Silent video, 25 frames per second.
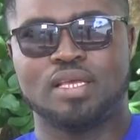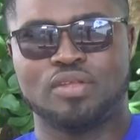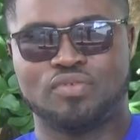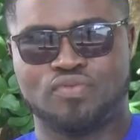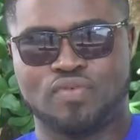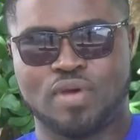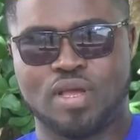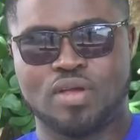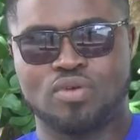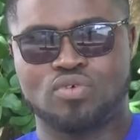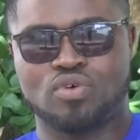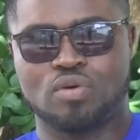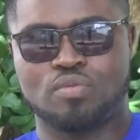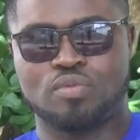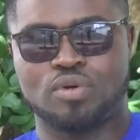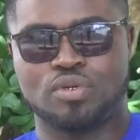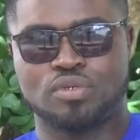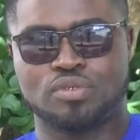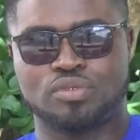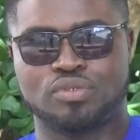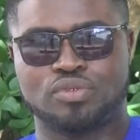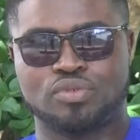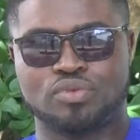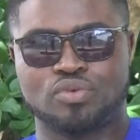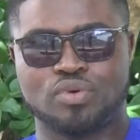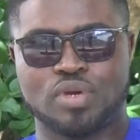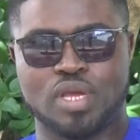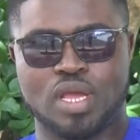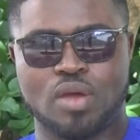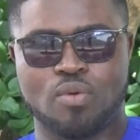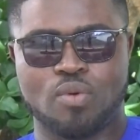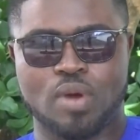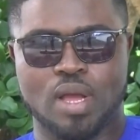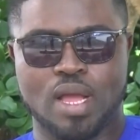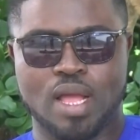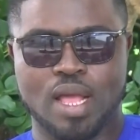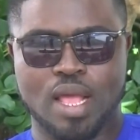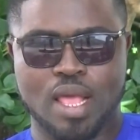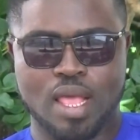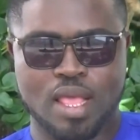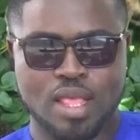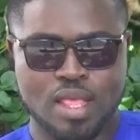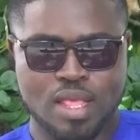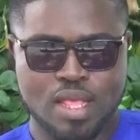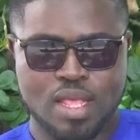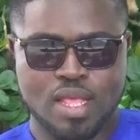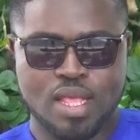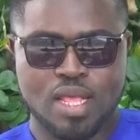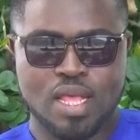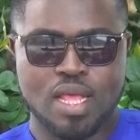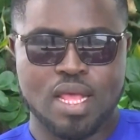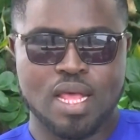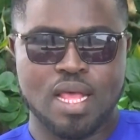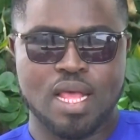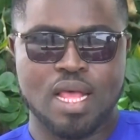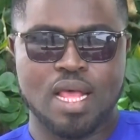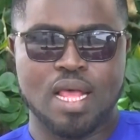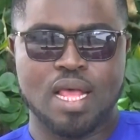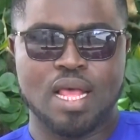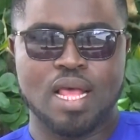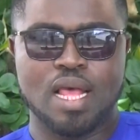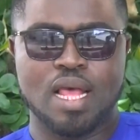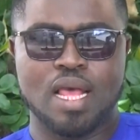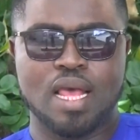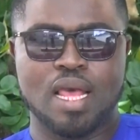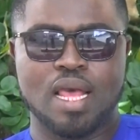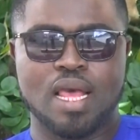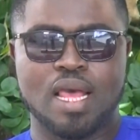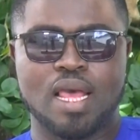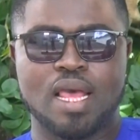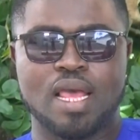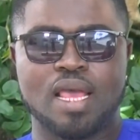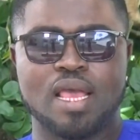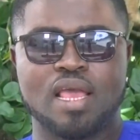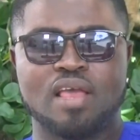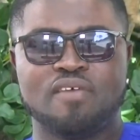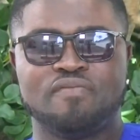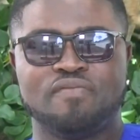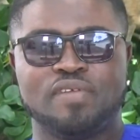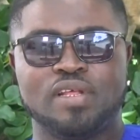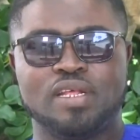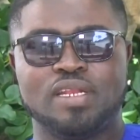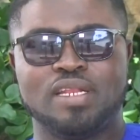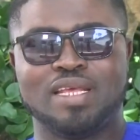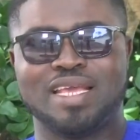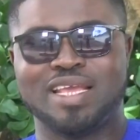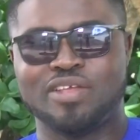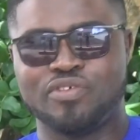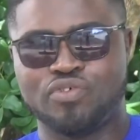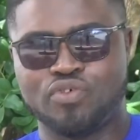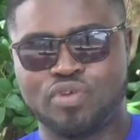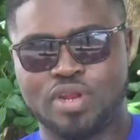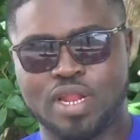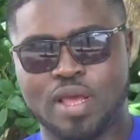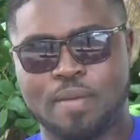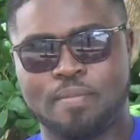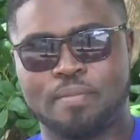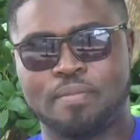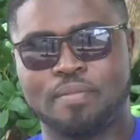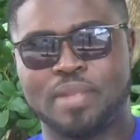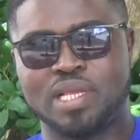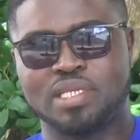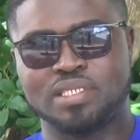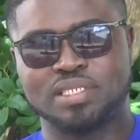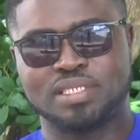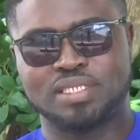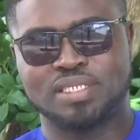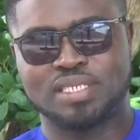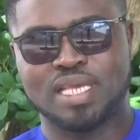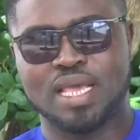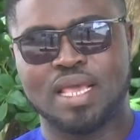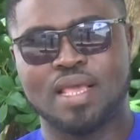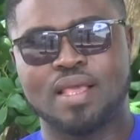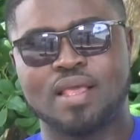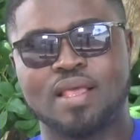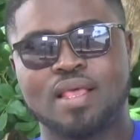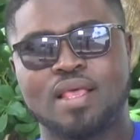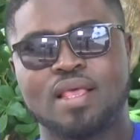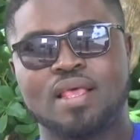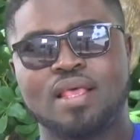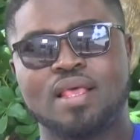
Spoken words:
that one command so ever. Evelyn, Enyonam Mensah,